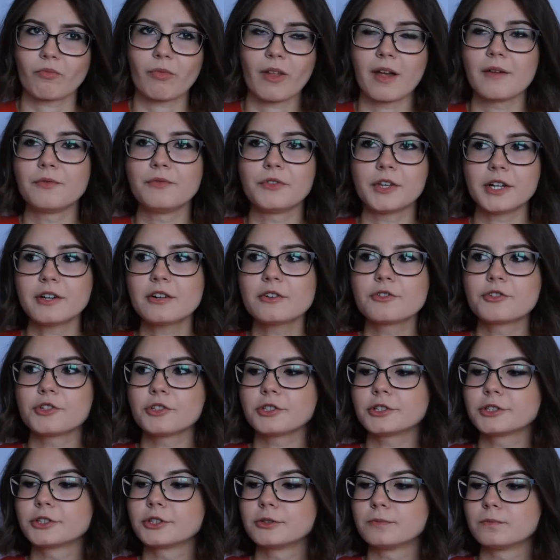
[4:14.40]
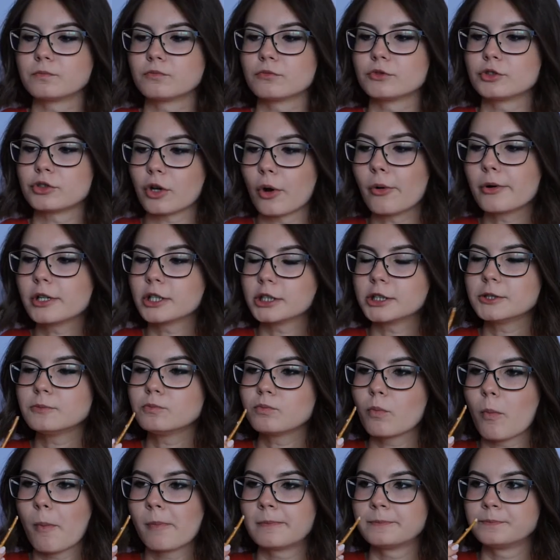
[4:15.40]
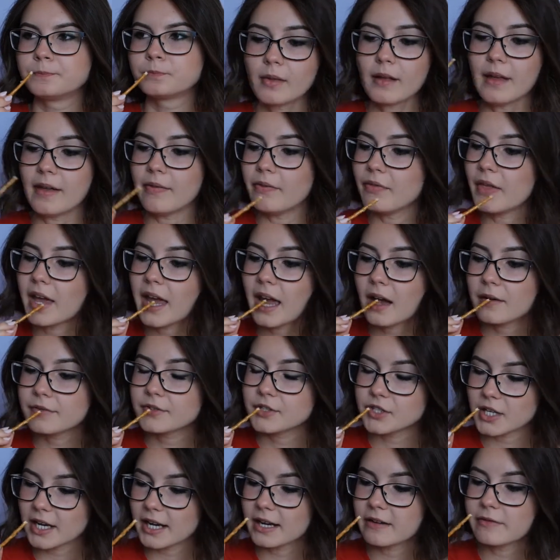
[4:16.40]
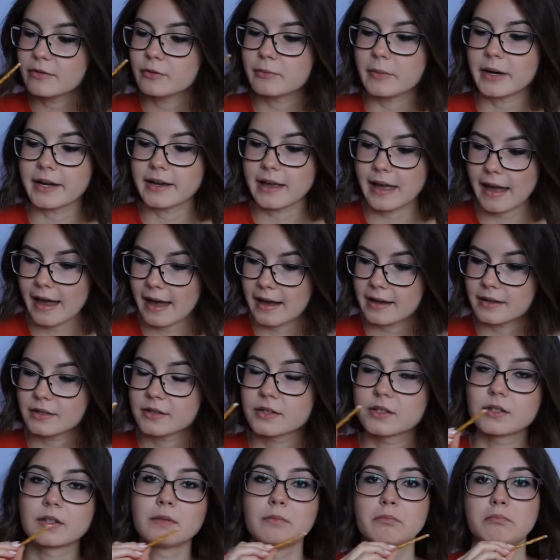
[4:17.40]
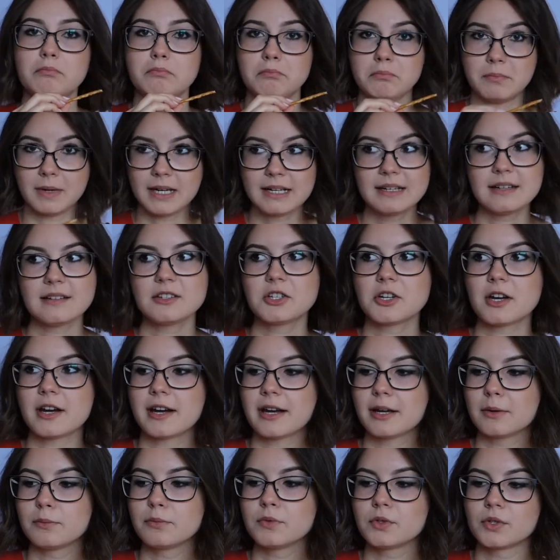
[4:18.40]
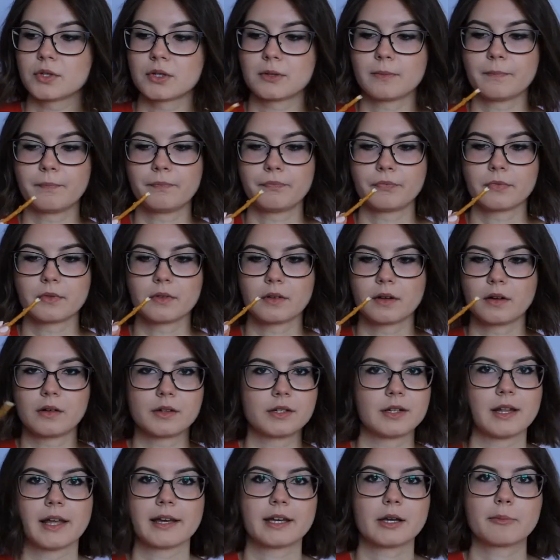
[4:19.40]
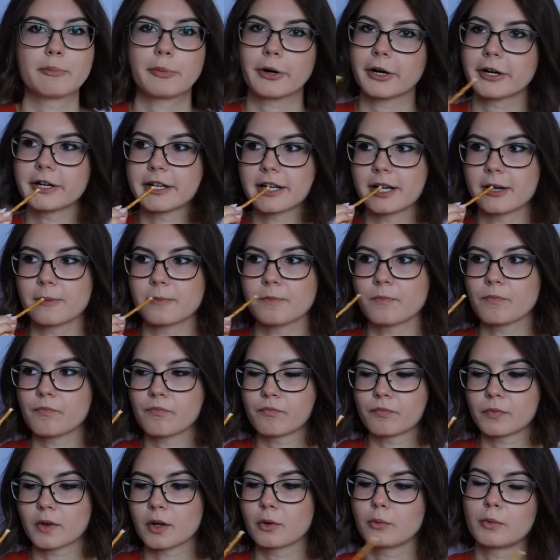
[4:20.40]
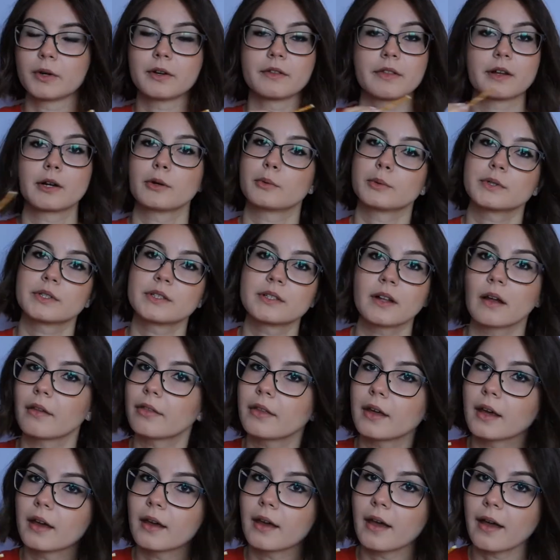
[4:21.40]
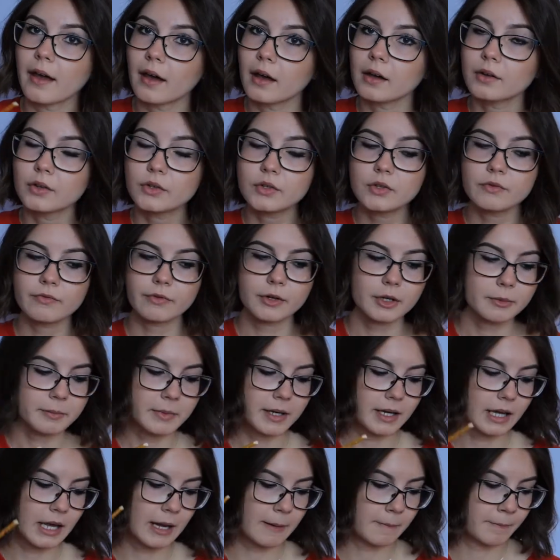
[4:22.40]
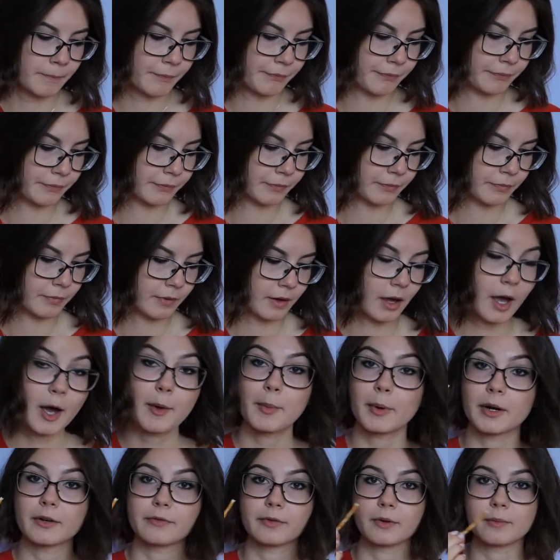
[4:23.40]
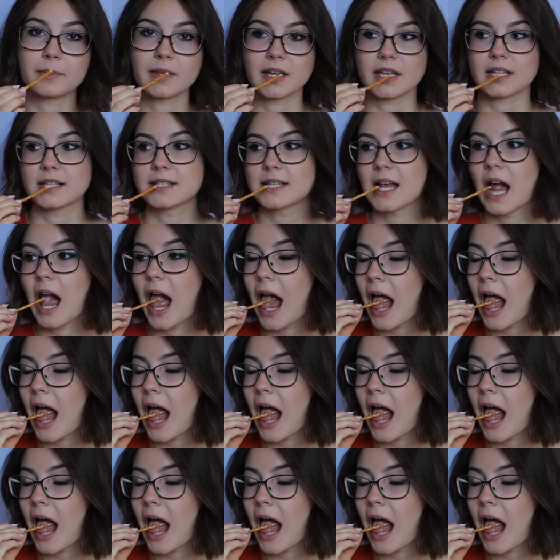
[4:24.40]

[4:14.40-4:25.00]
And they're just so good. And they have saved my ass many times on like a party where there was nothing else for me apart from these.